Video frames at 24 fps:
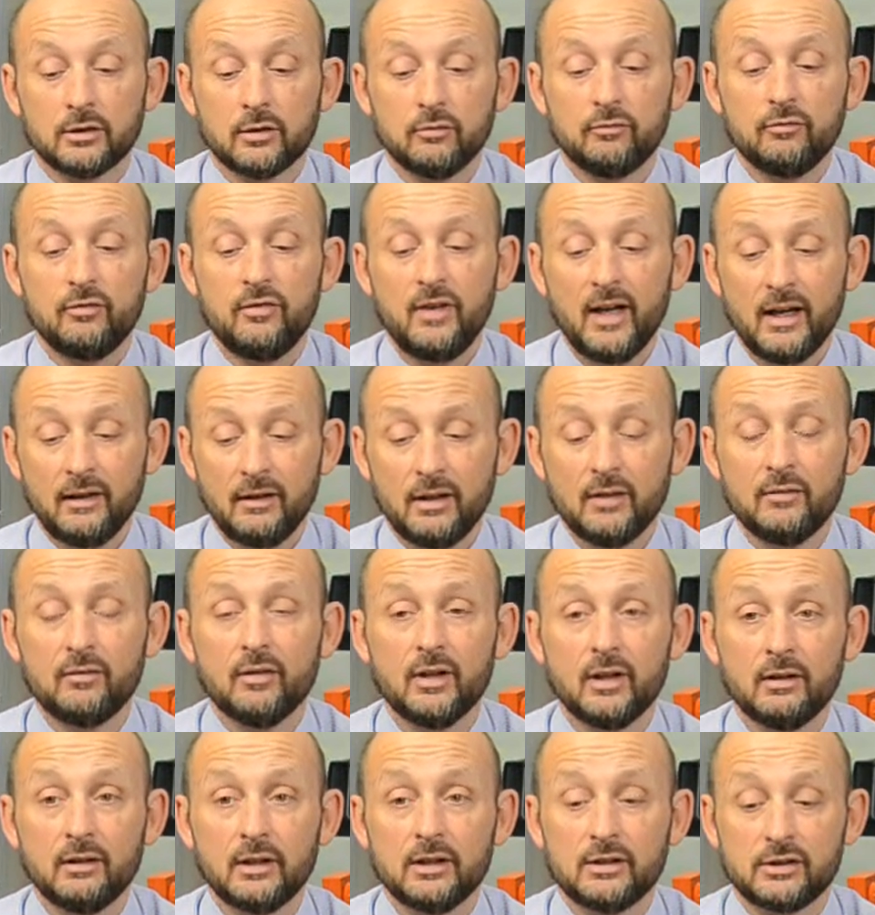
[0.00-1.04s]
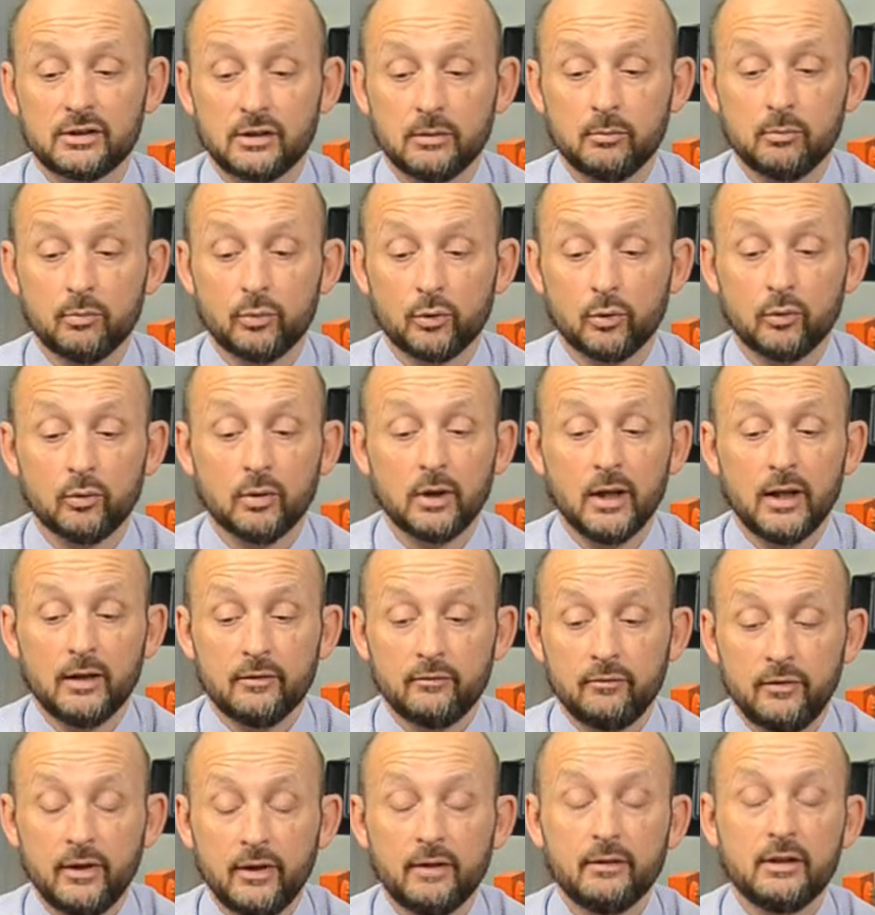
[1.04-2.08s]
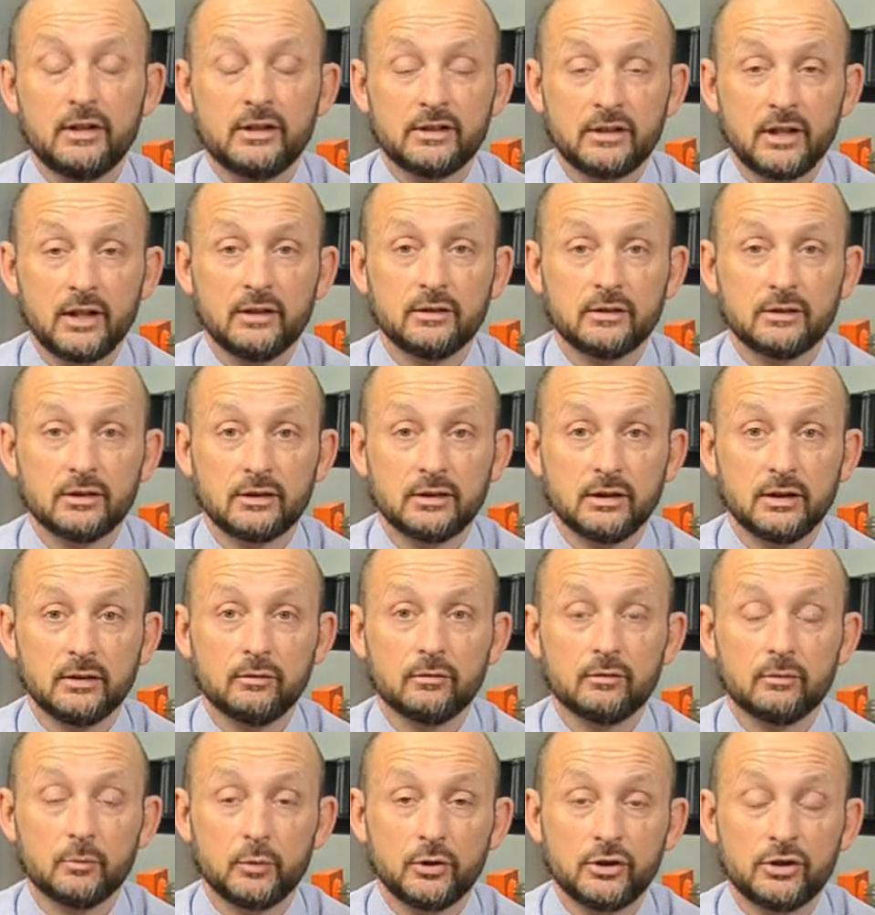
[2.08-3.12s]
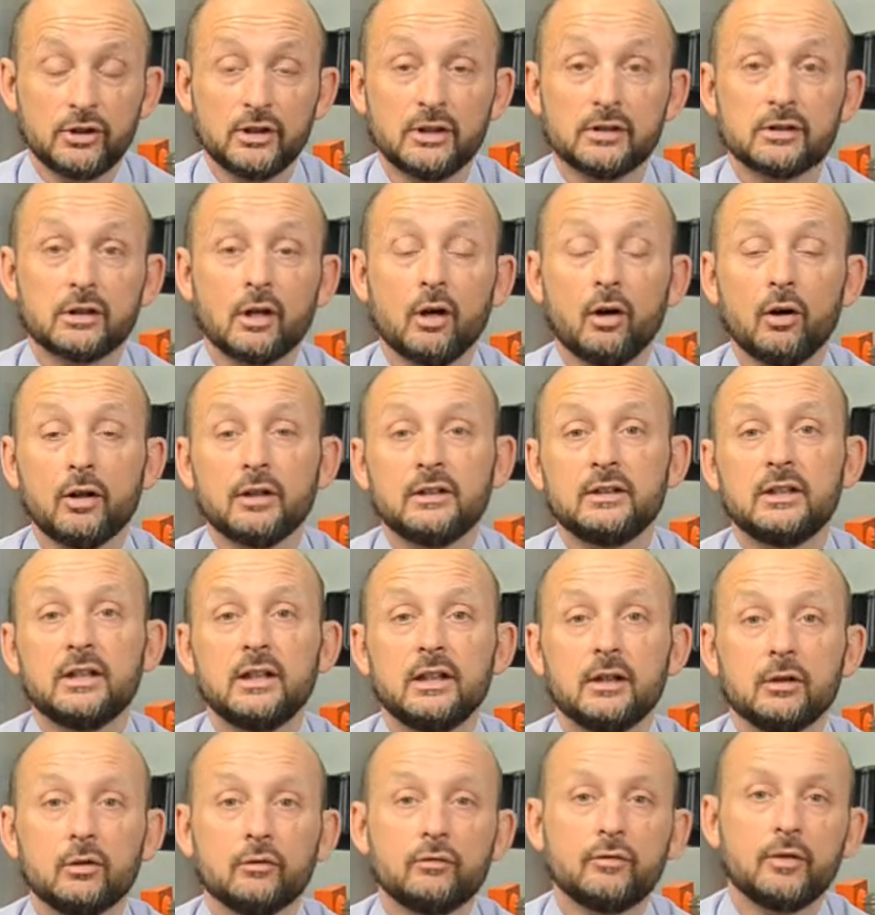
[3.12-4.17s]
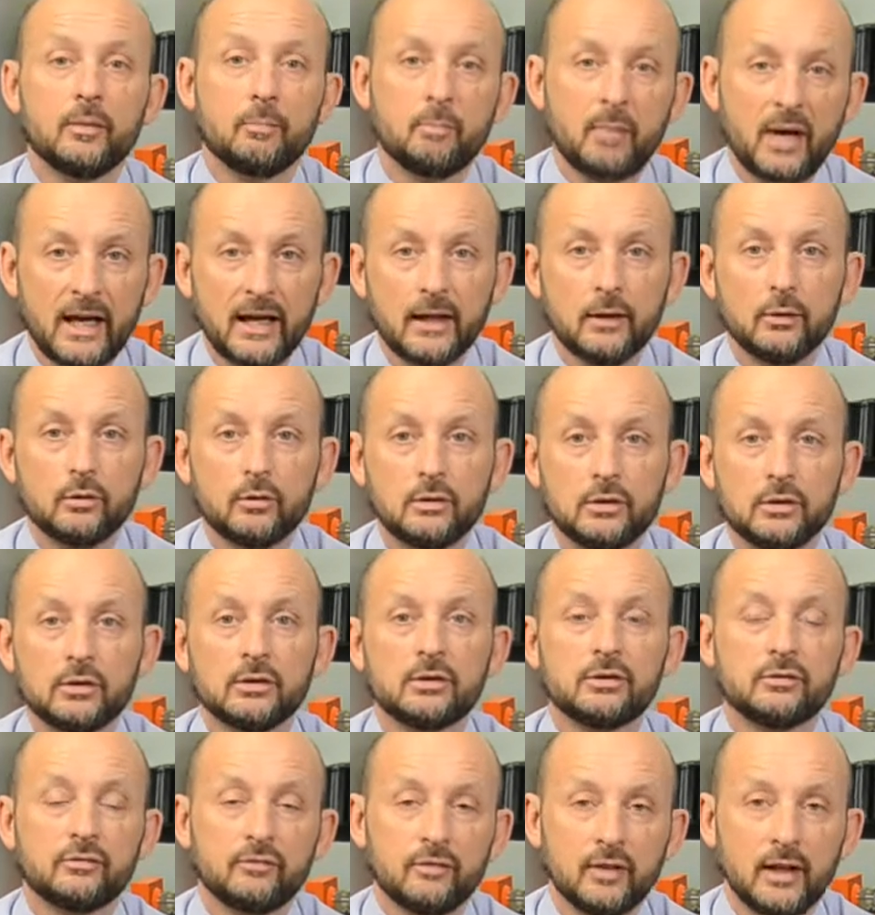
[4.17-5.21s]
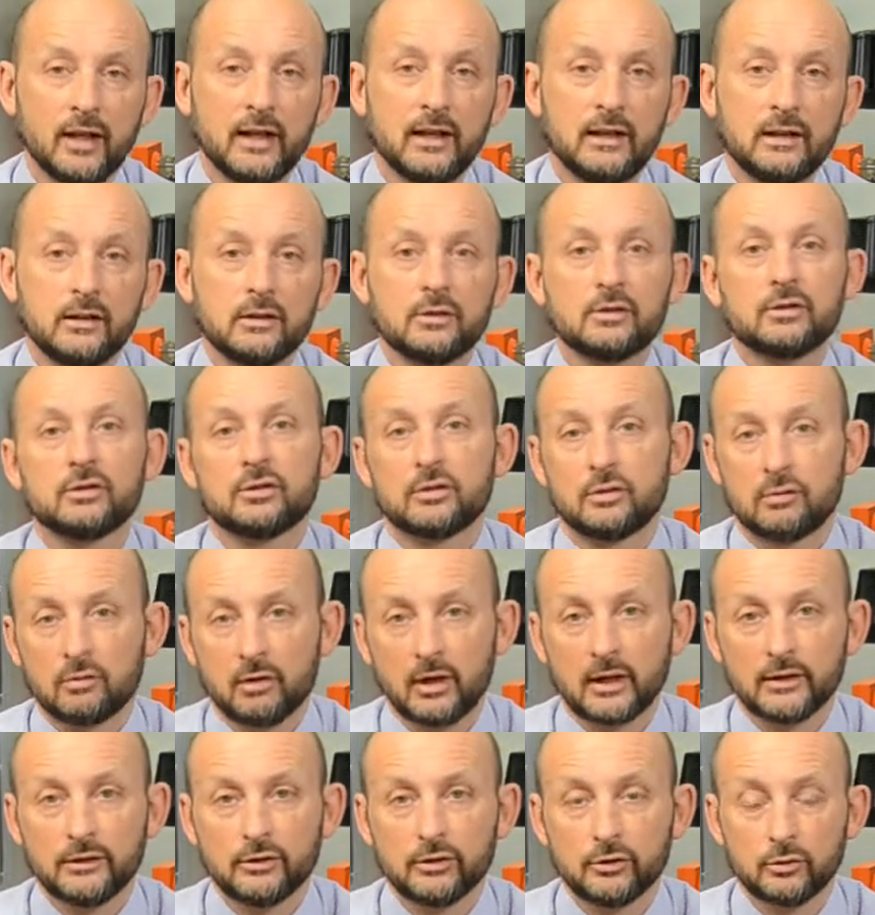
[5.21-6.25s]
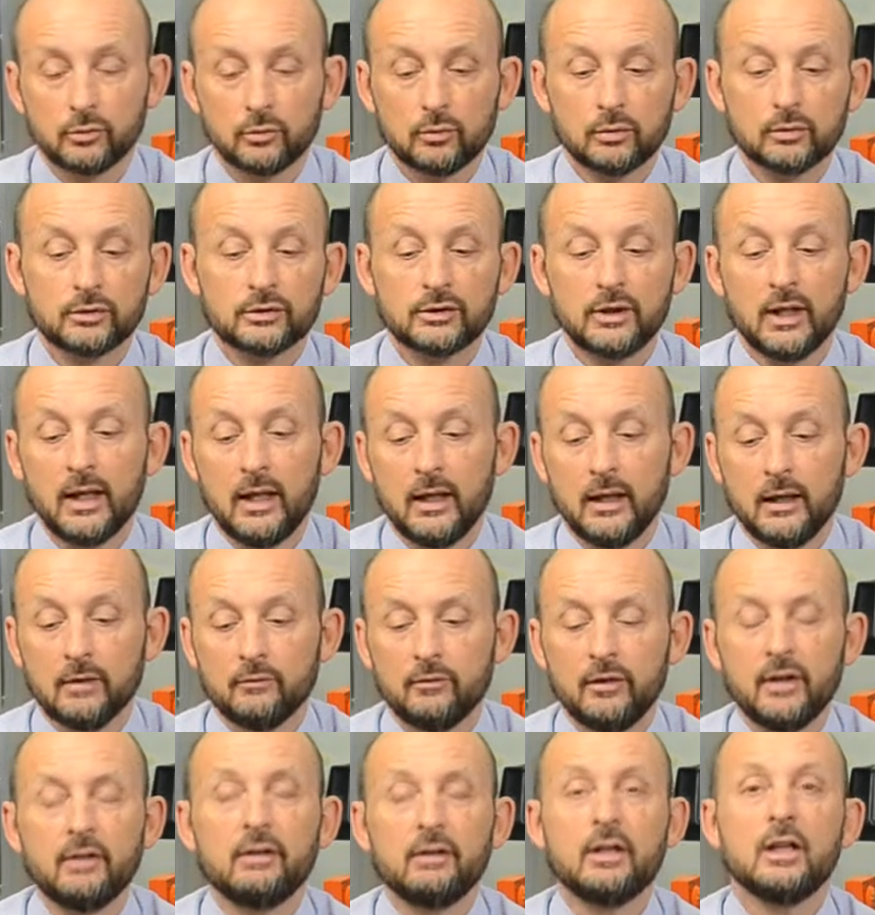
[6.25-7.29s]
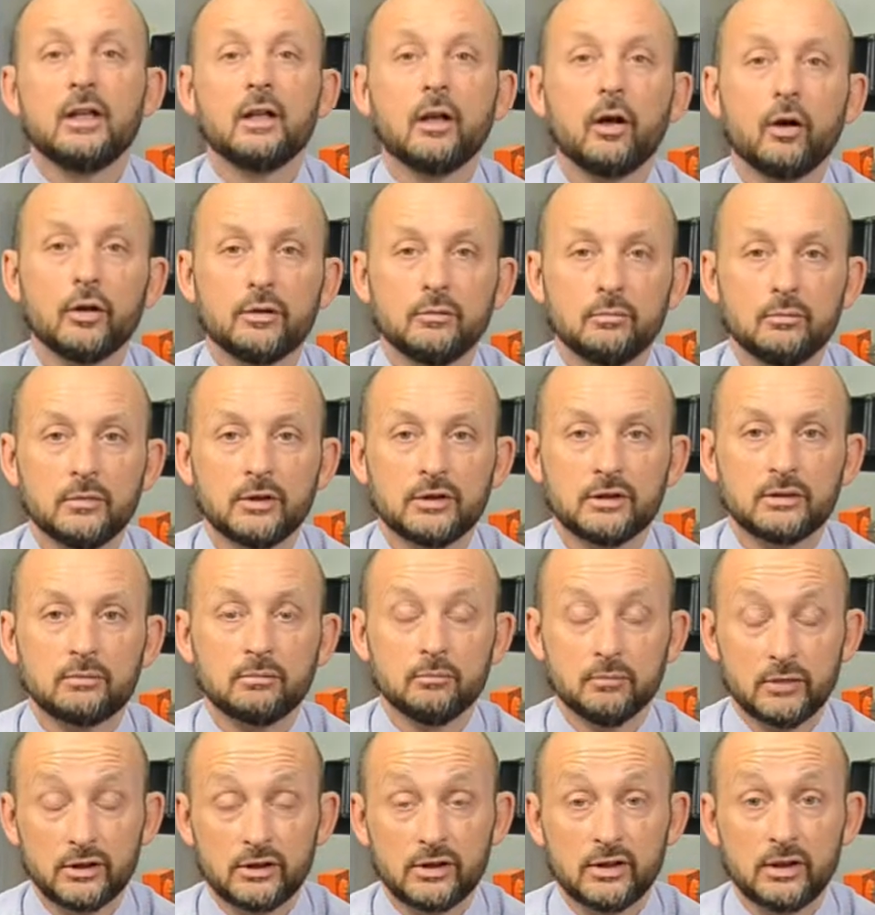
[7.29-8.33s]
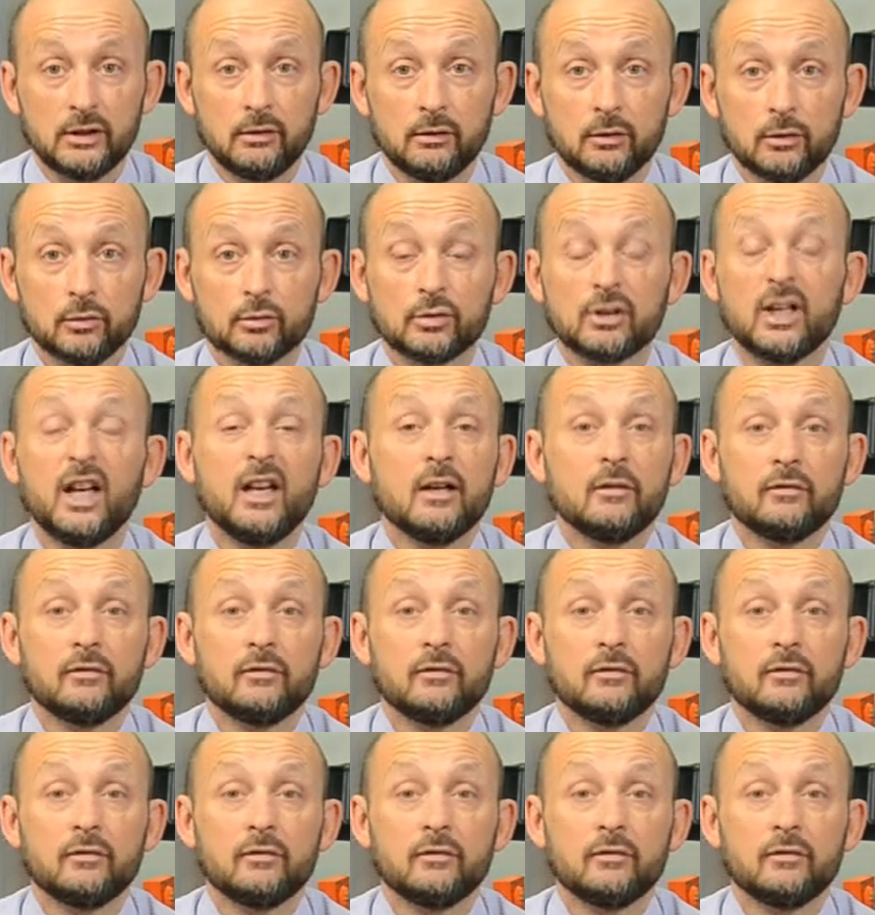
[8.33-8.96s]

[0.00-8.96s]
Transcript: So very, very simple, very sensitive, which is ideal for powders, flakes, granules, very light materials.